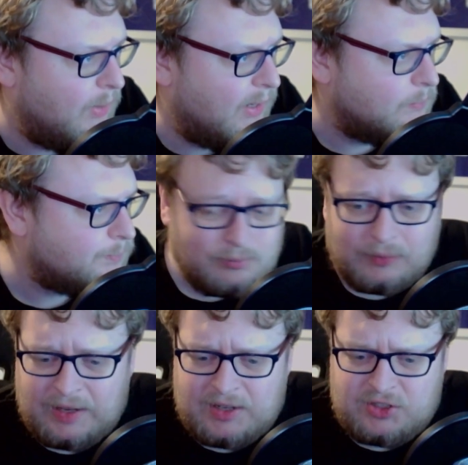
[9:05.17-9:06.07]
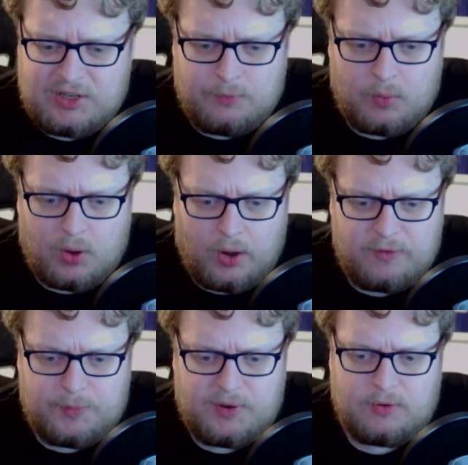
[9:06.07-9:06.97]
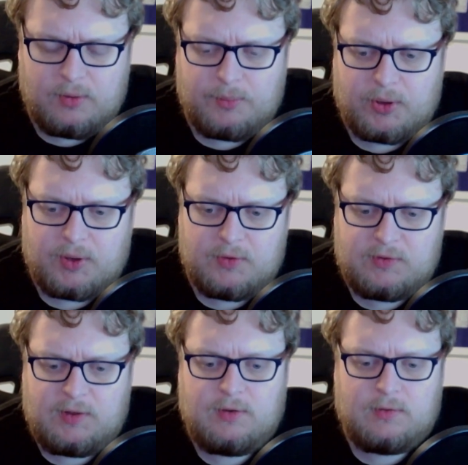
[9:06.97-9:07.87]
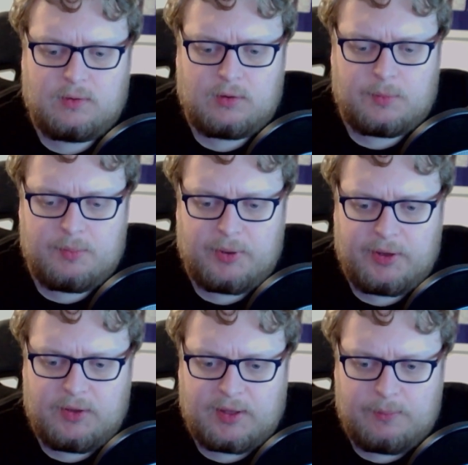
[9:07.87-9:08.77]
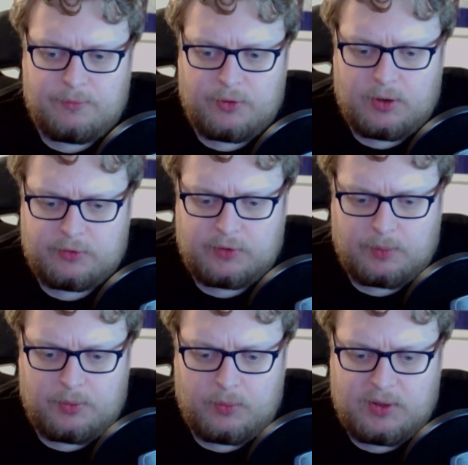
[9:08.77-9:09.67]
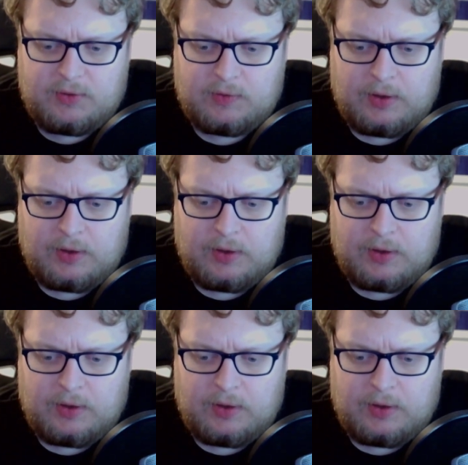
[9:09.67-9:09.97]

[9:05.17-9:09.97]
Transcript: out. And actually, even what I've been doing behind the scenes, I've been playing the game for the last couple of weeks,